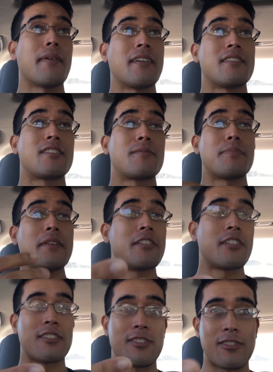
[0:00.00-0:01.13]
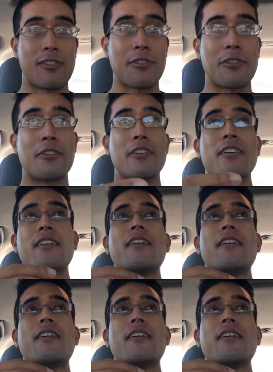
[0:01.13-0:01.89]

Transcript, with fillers: my speech is slurred,